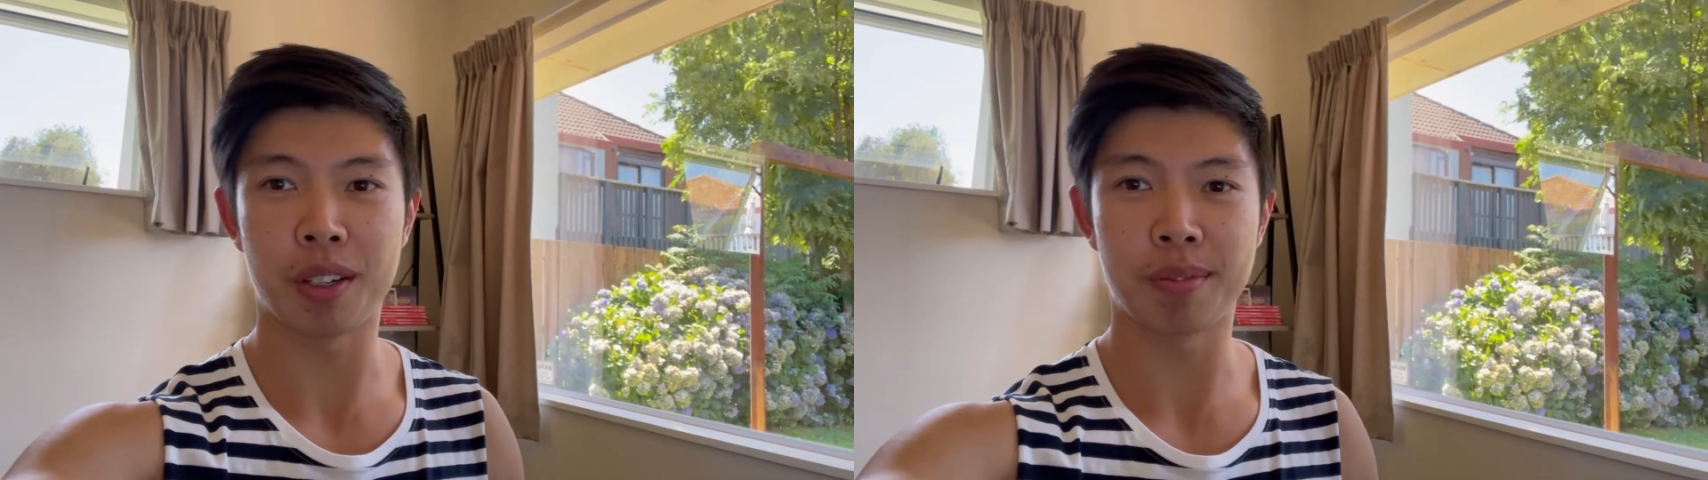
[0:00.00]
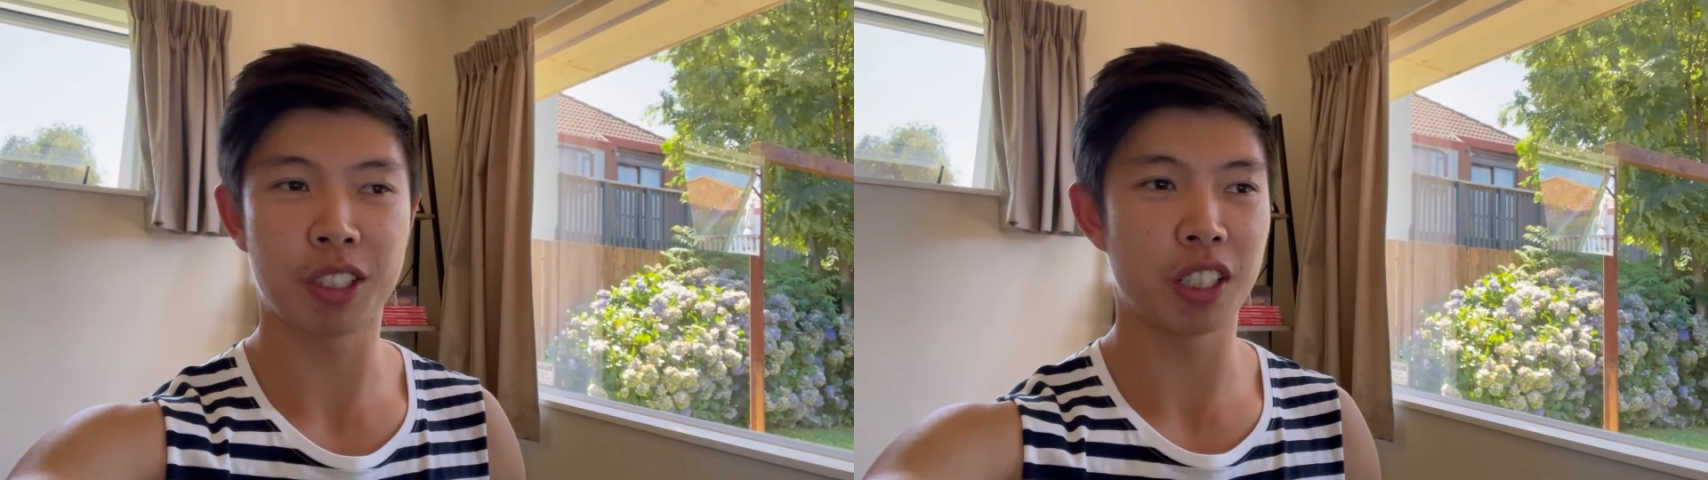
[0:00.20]

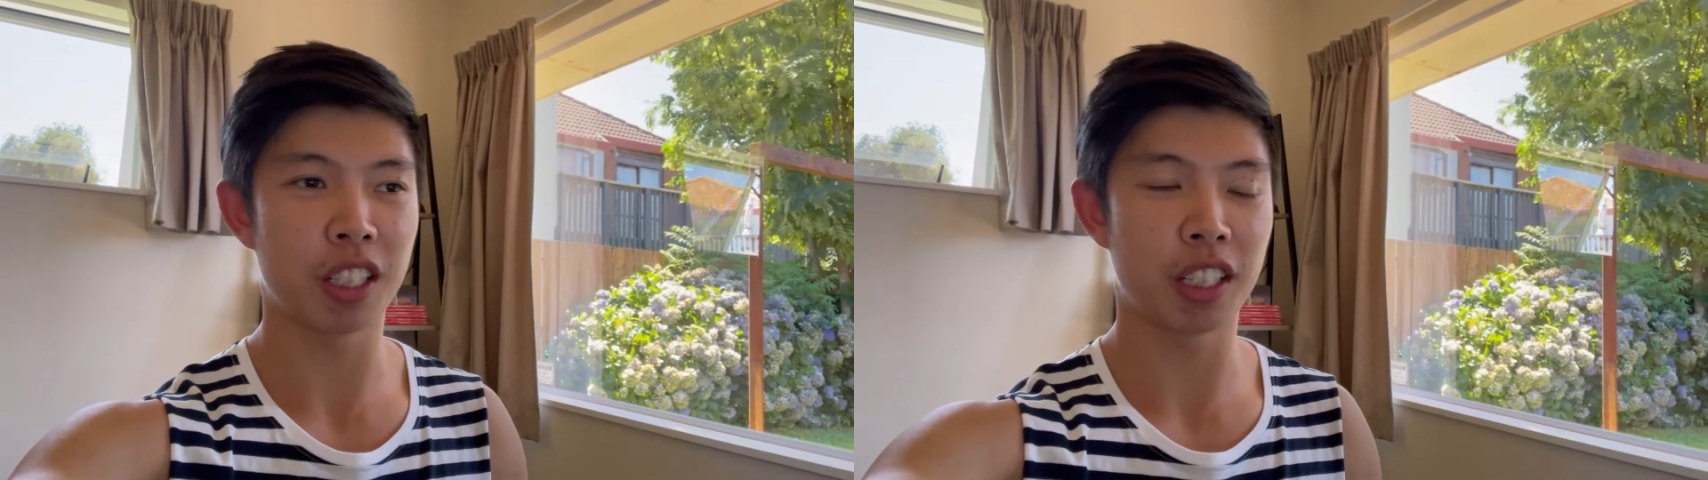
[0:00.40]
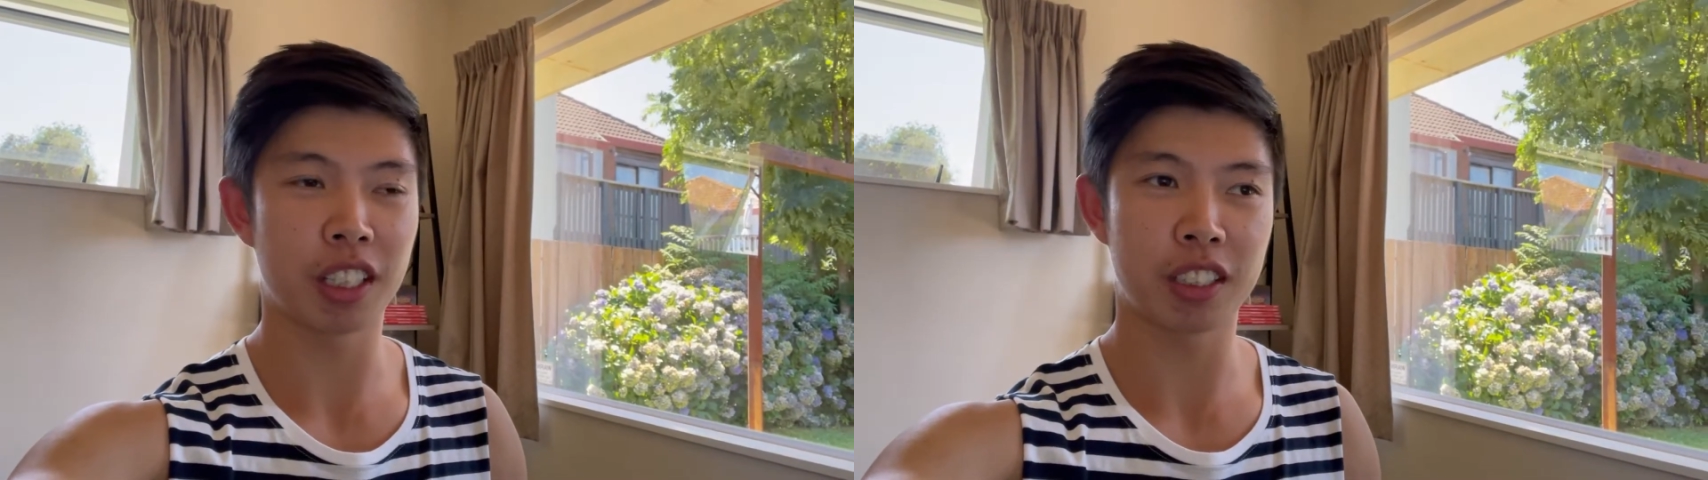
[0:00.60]
I'm
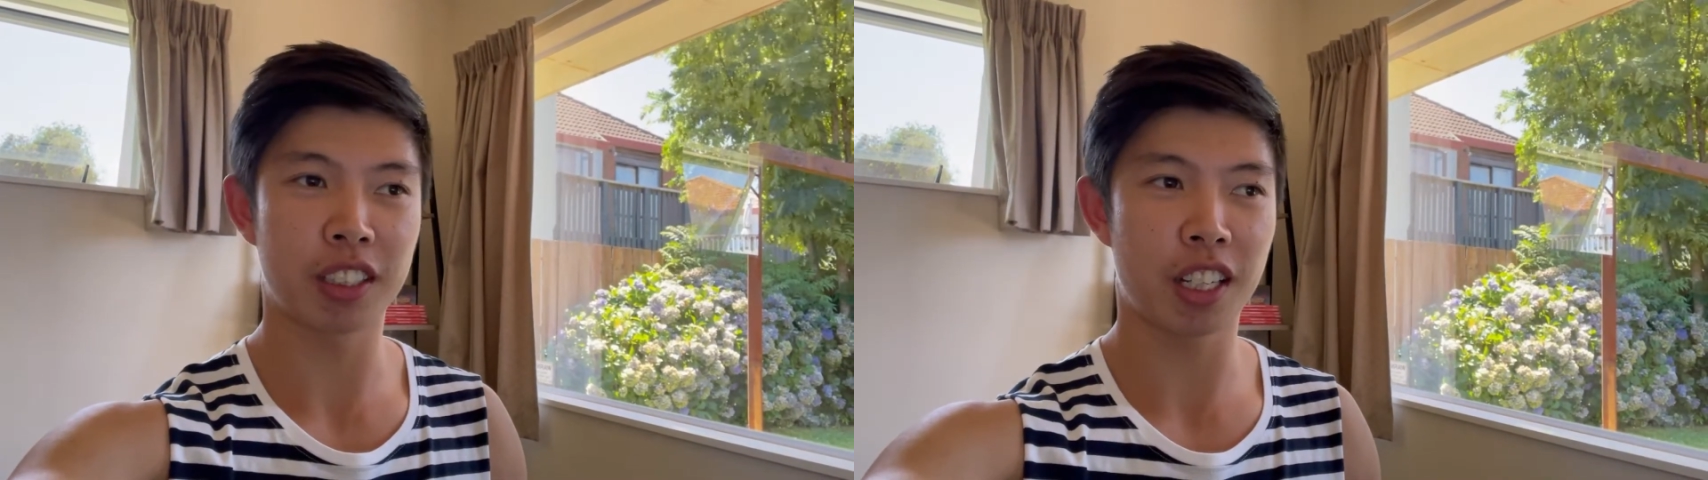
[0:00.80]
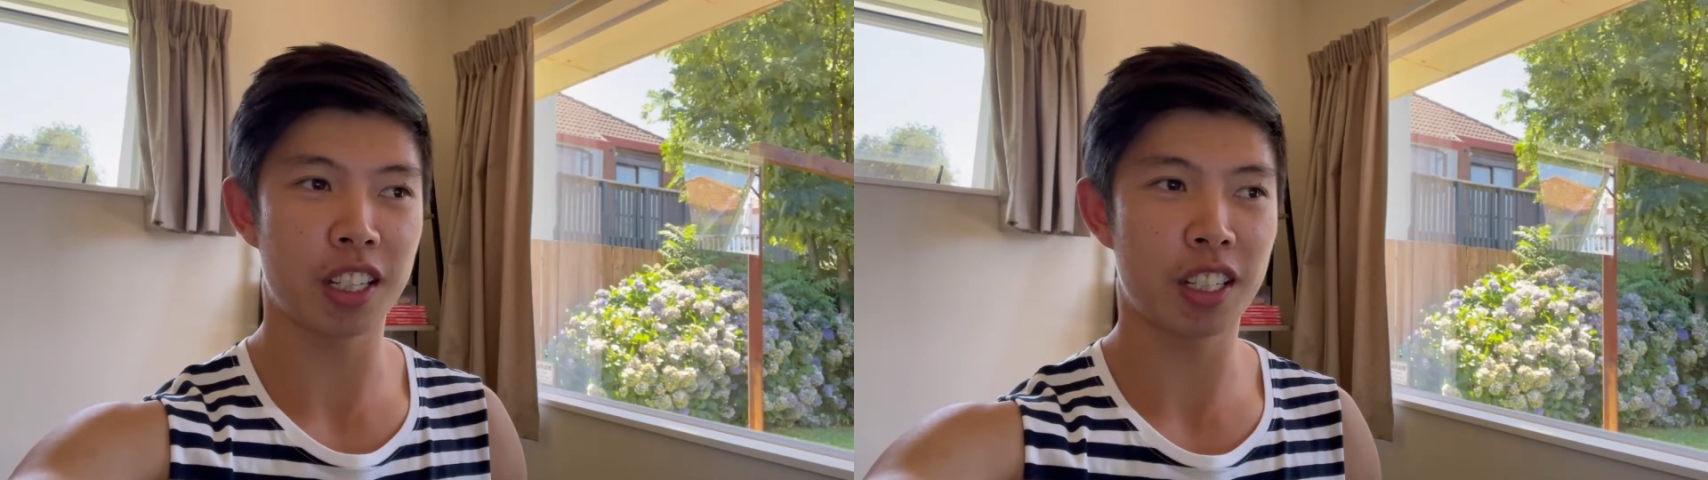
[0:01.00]
gonna get
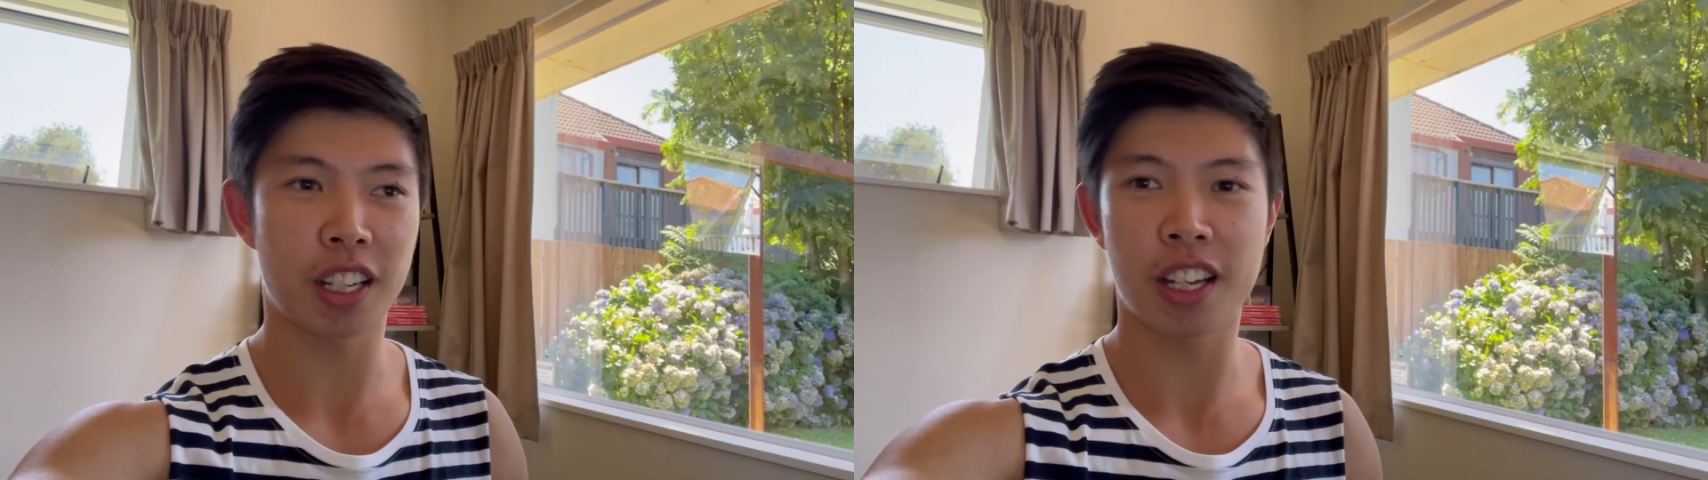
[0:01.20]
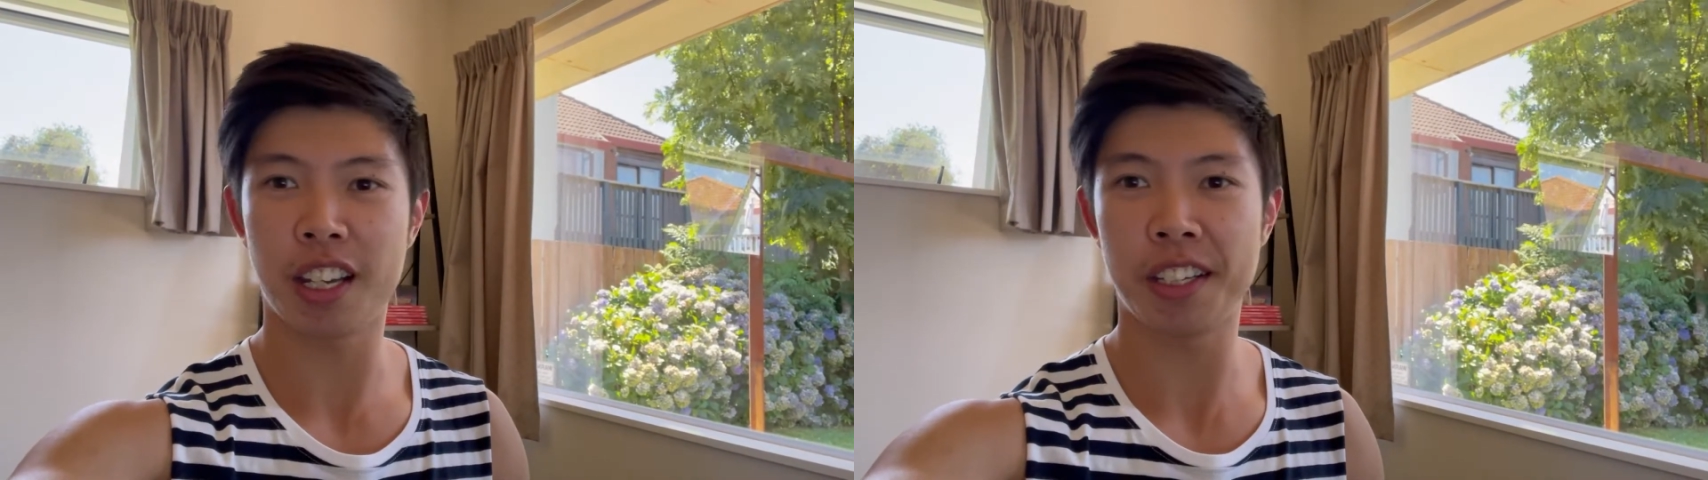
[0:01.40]
started
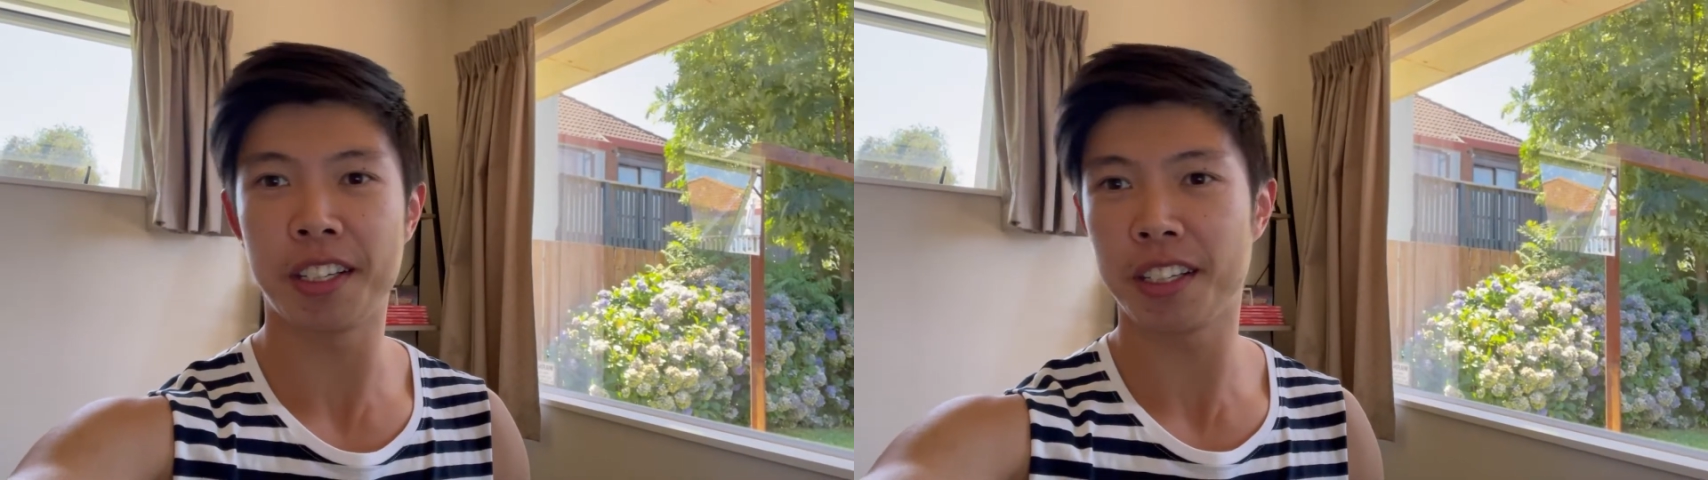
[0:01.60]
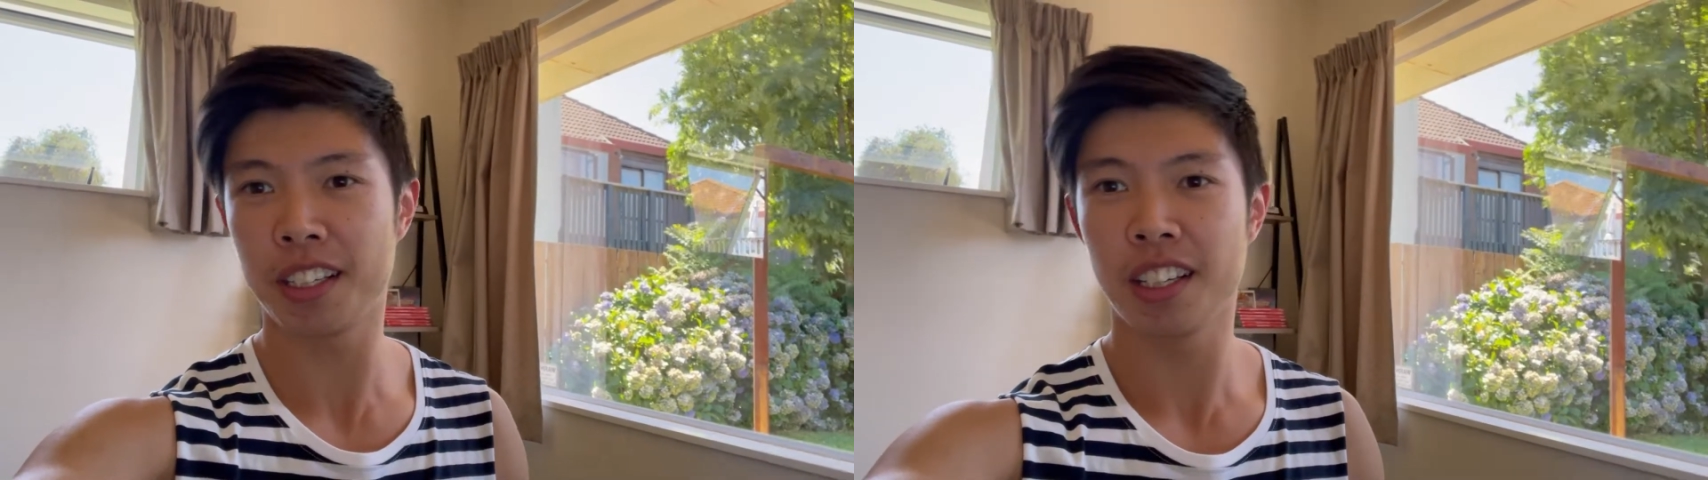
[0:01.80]

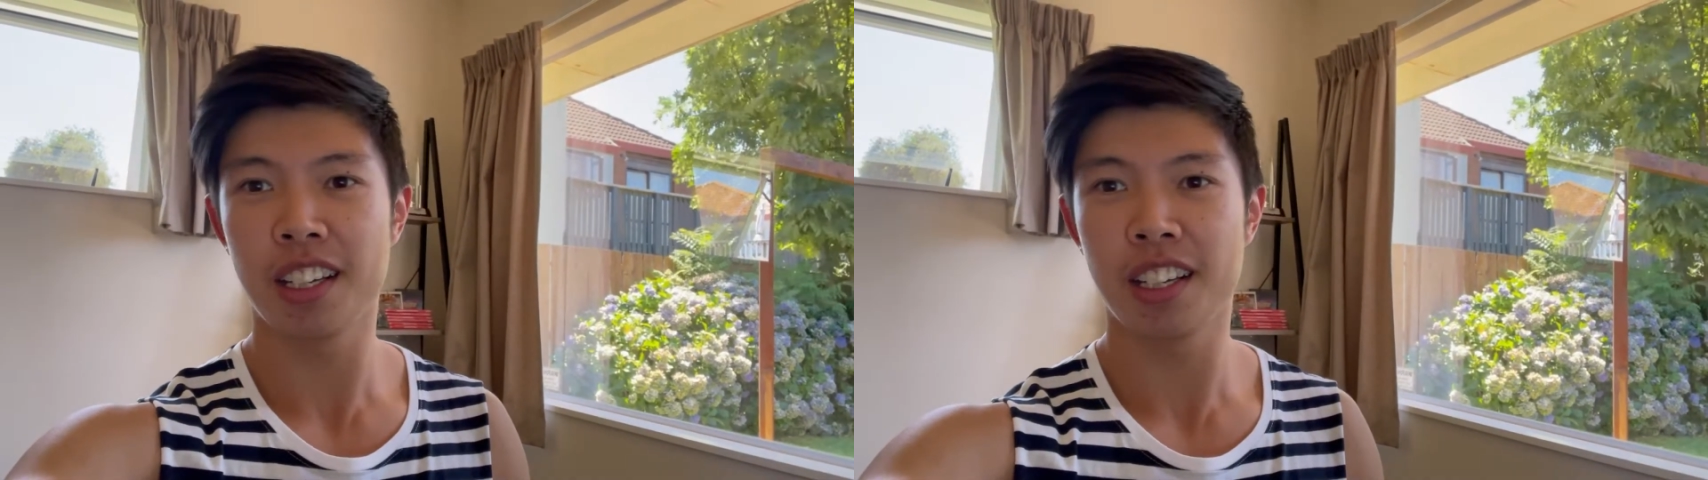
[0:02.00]
and